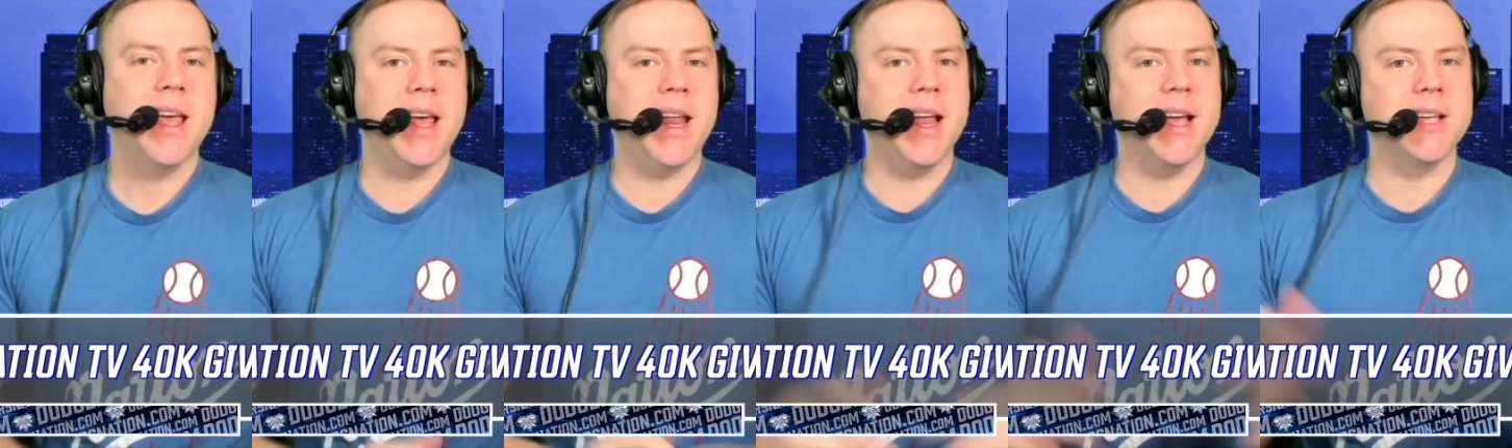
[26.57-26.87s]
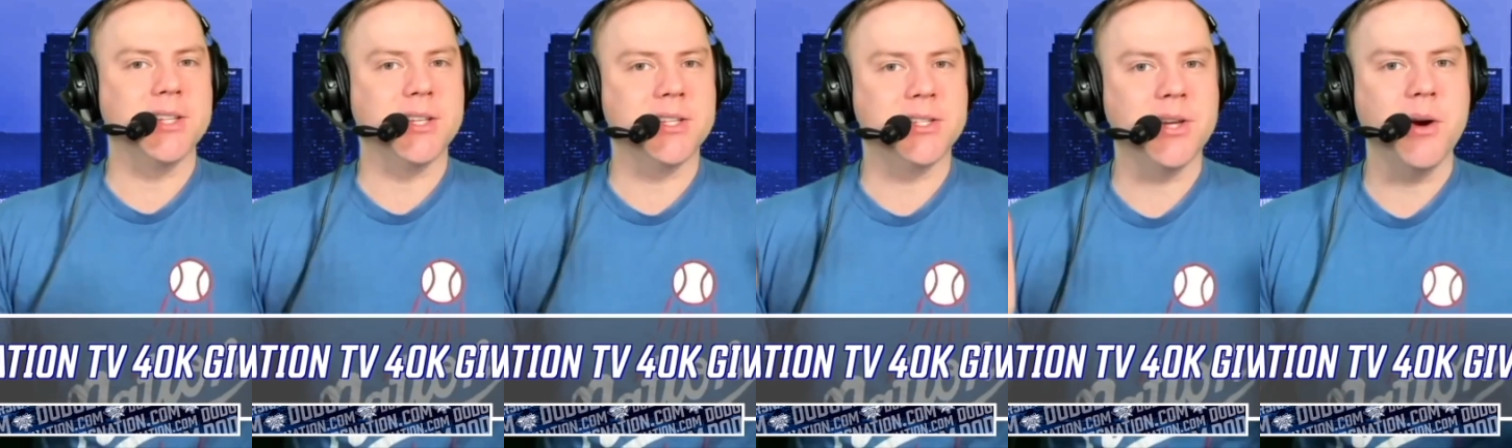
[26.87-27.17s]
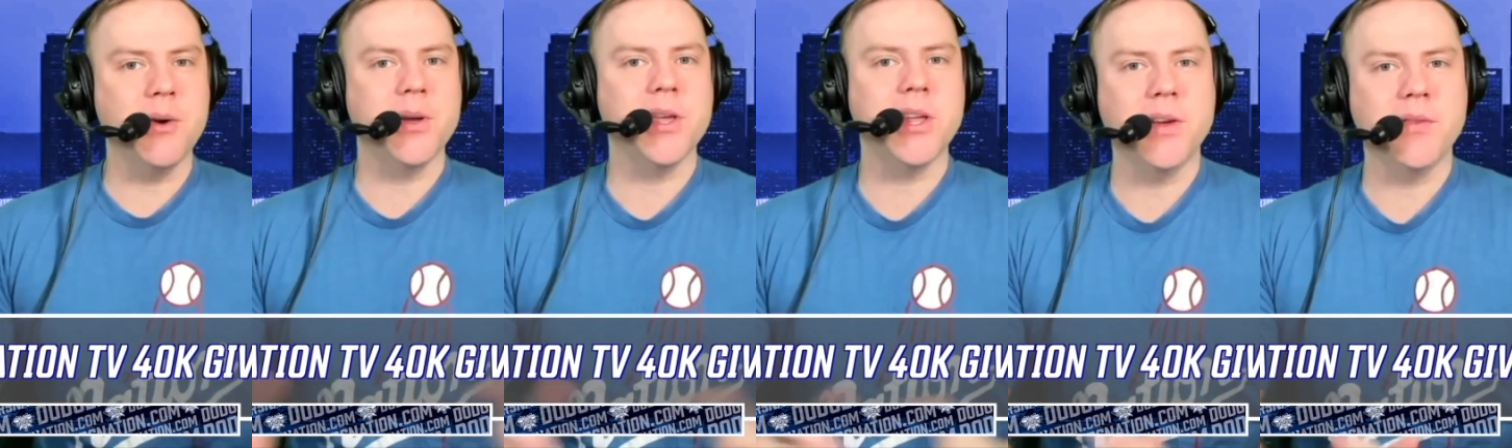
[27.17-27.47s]
And as a
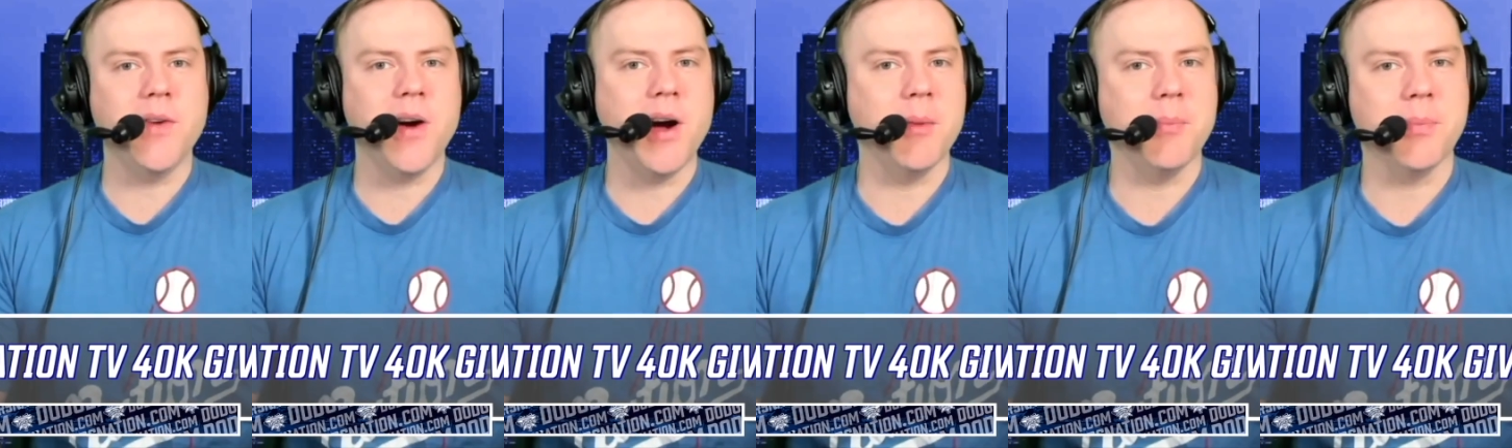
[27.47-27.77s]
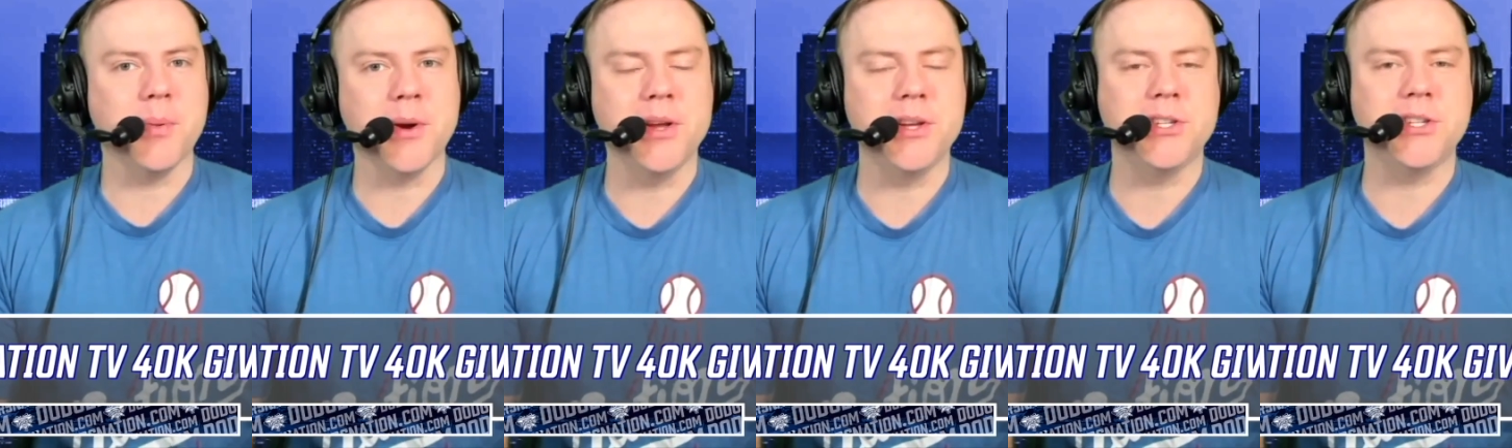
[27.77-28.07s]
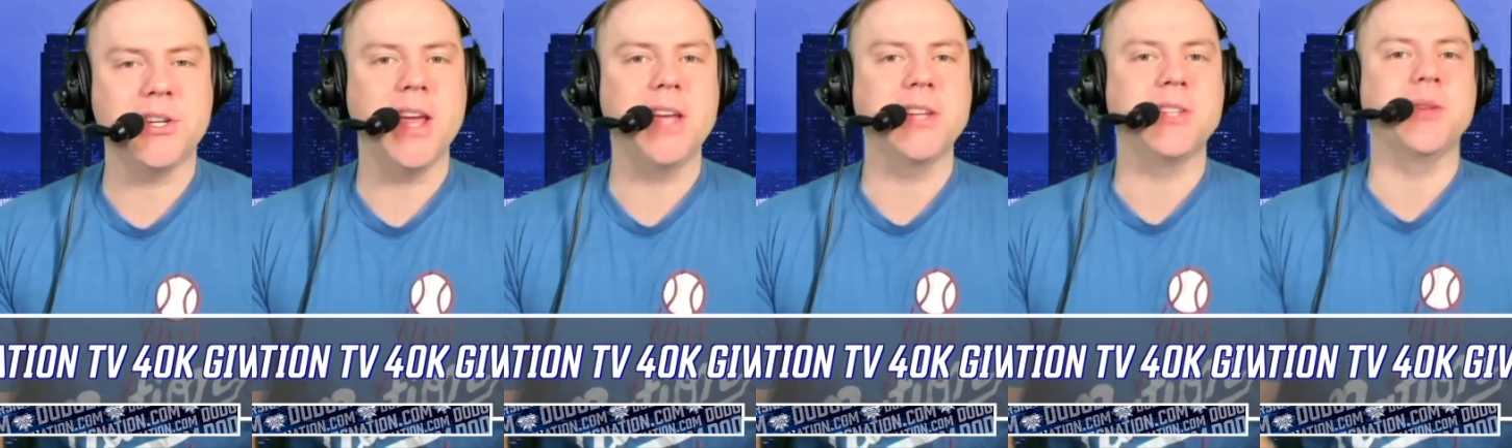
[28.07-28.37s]
token of our
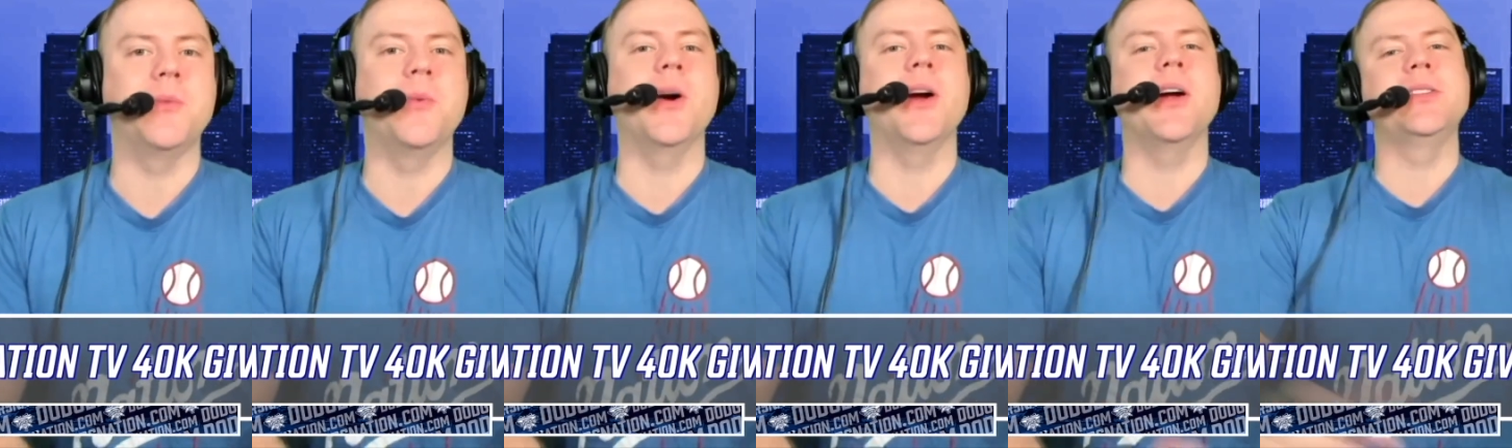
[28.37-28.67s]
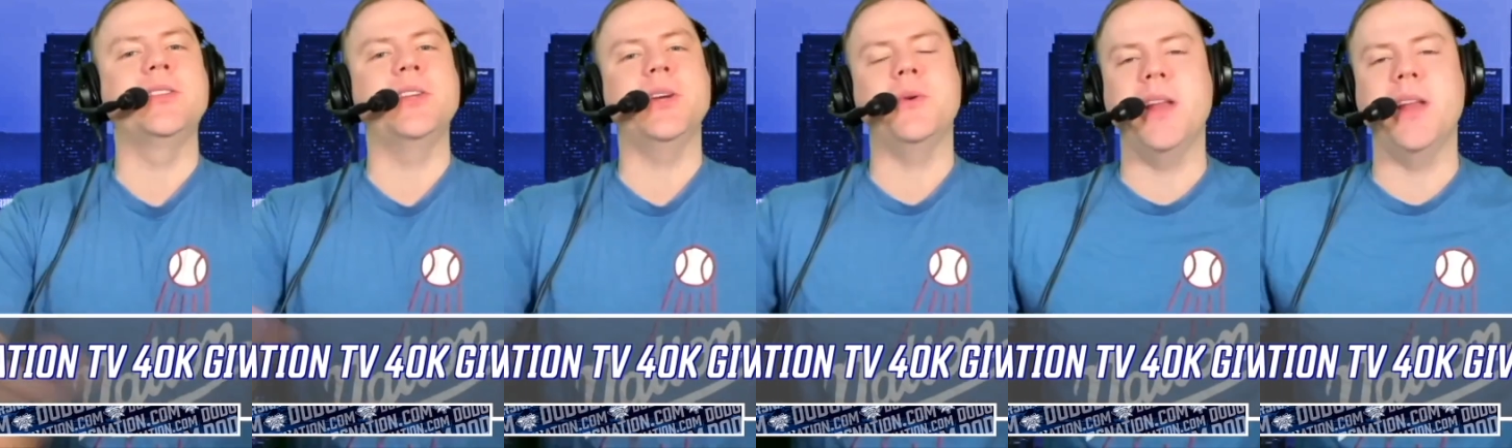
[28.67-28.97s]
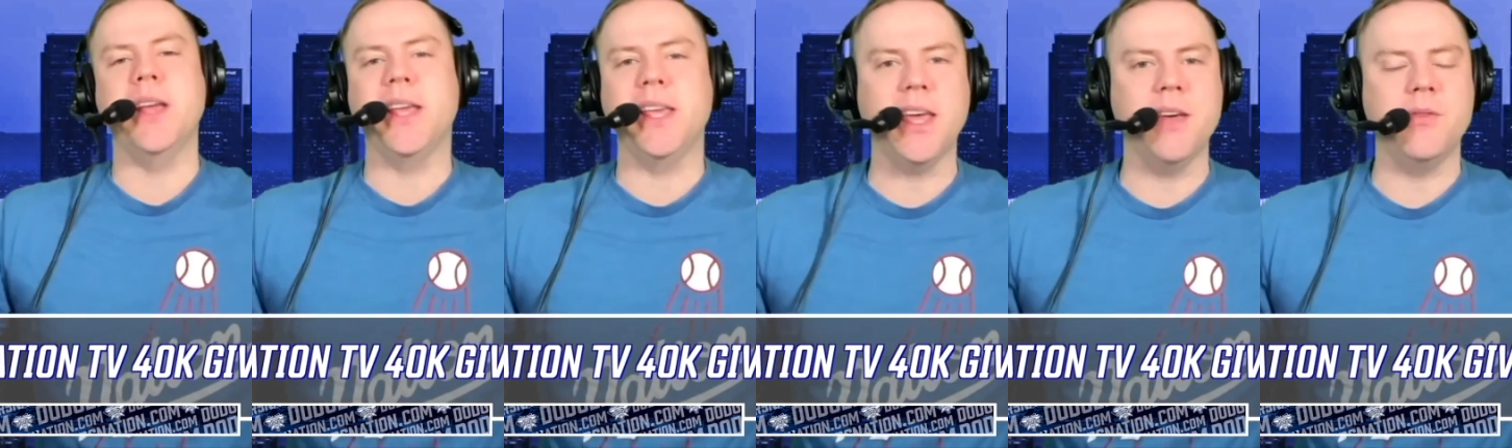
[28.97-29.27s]
appreciation, we're doing
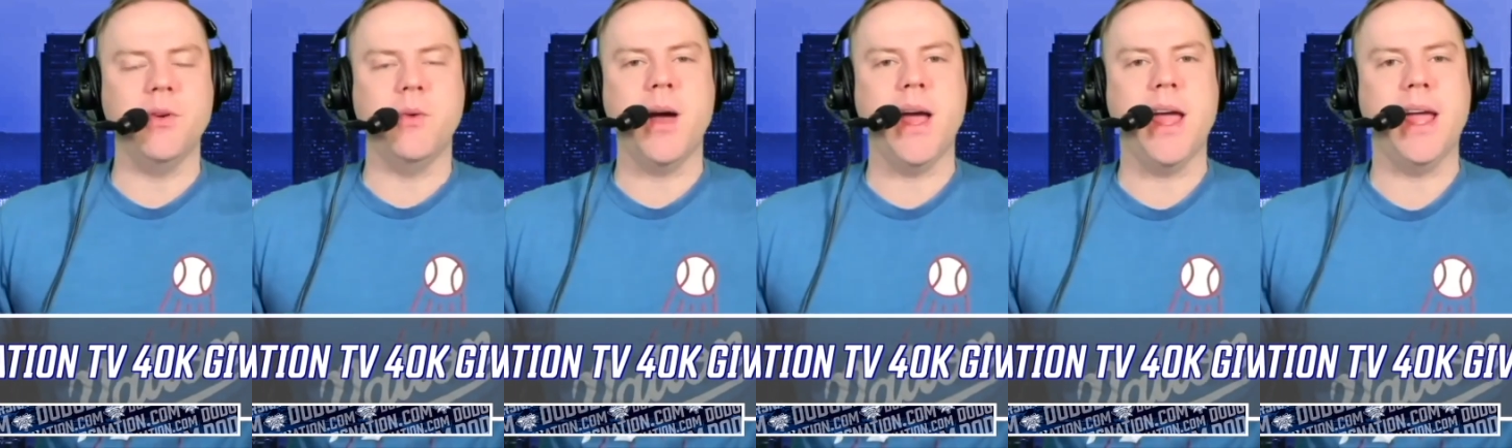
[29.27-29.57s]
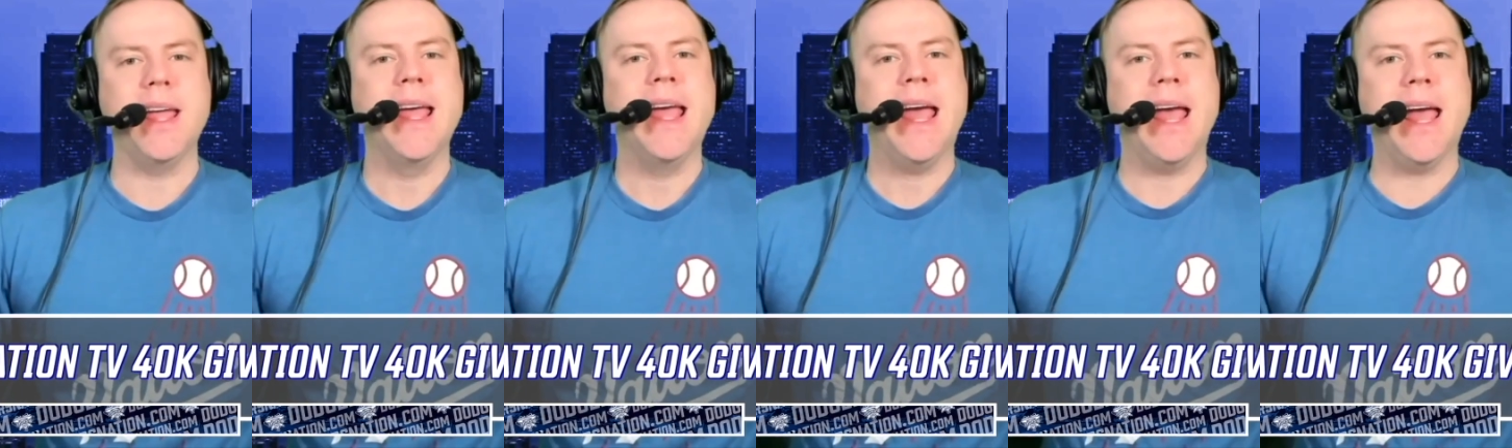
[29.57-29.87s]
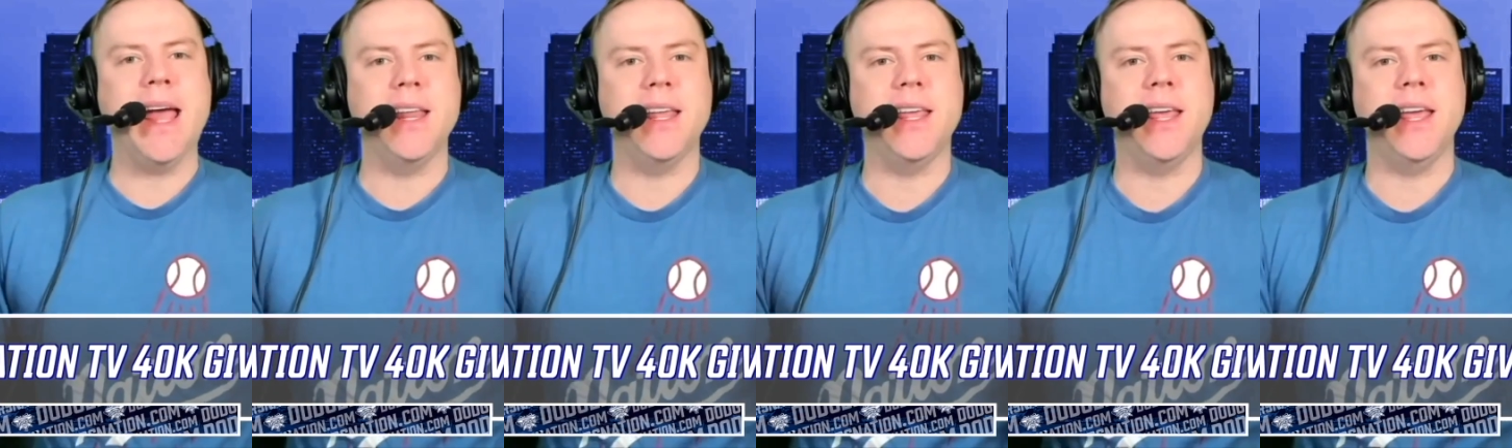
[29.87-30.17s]
a giveaway,
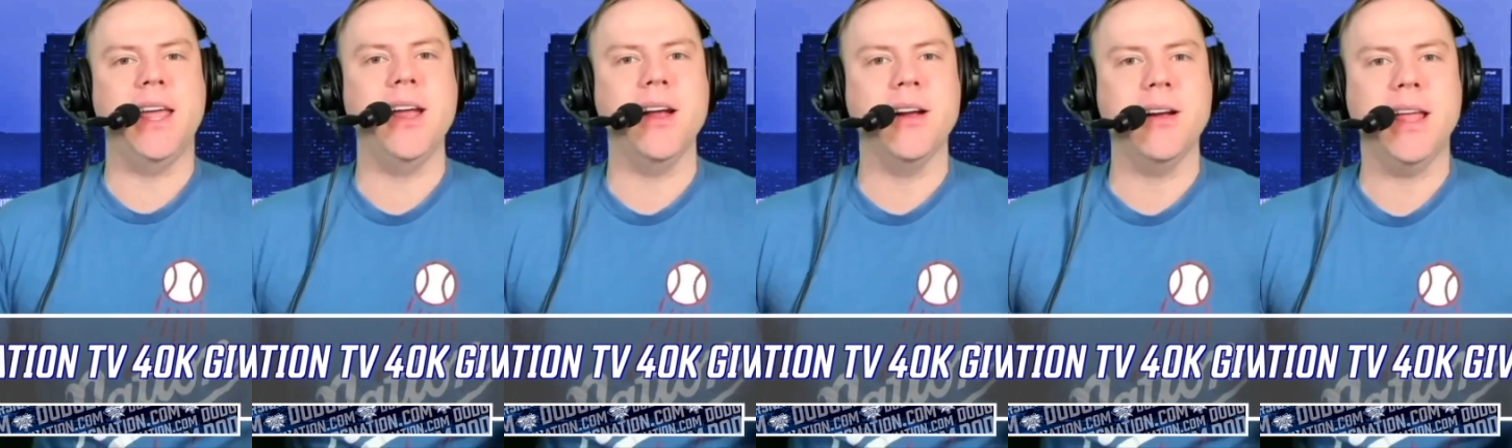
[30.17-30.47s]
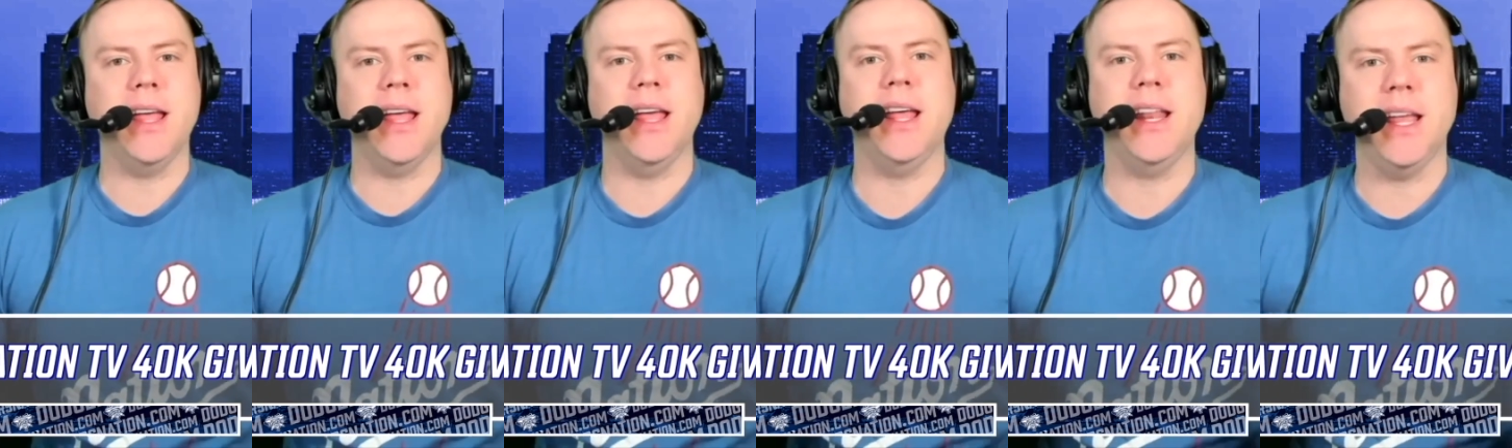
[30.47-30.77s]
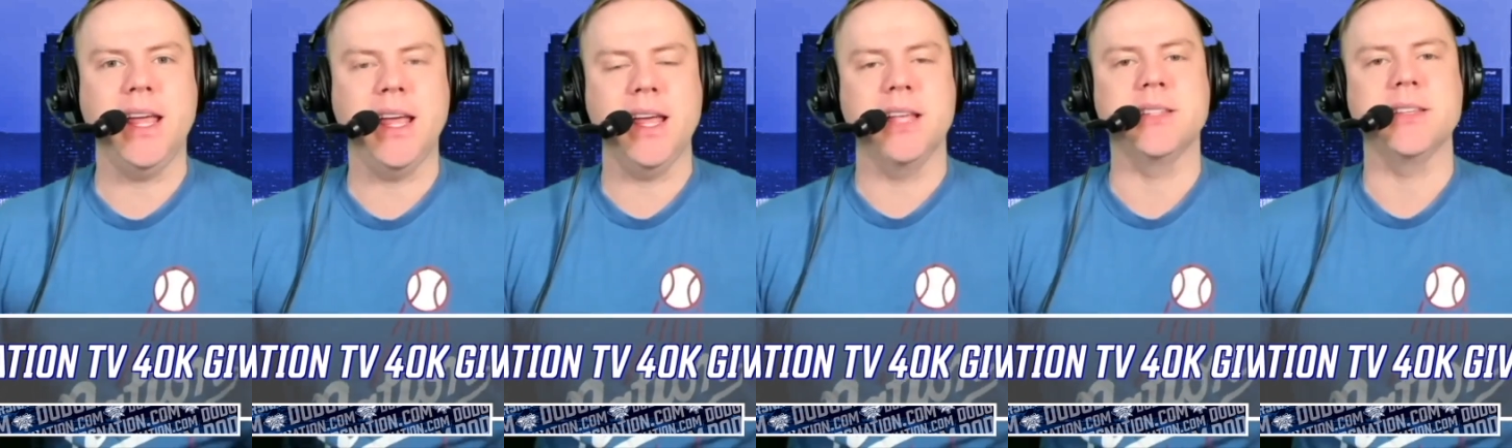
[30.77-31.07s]
and here it
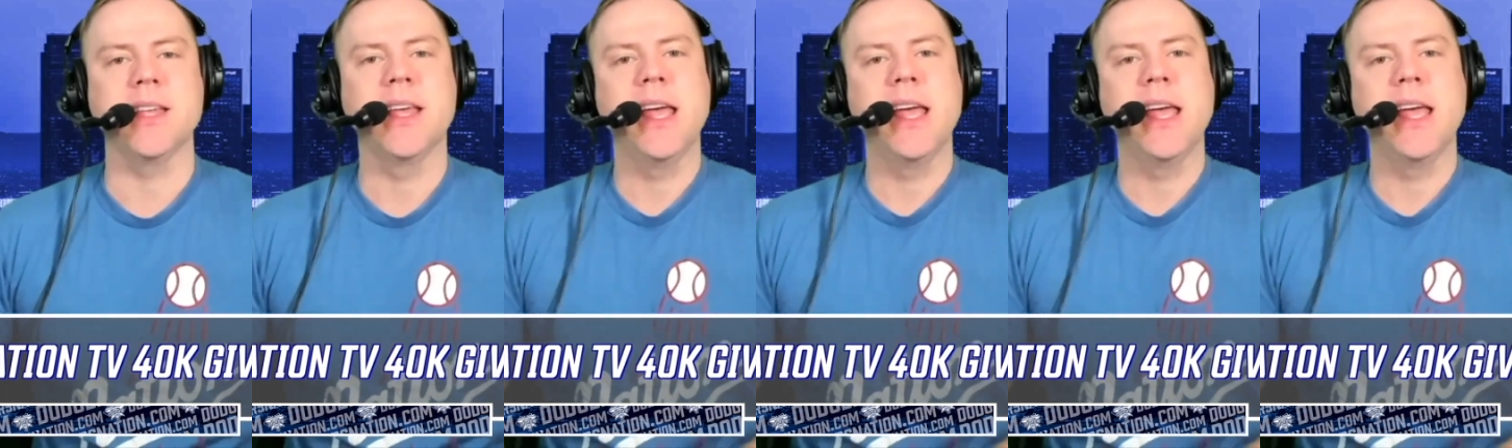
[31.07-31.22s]
is.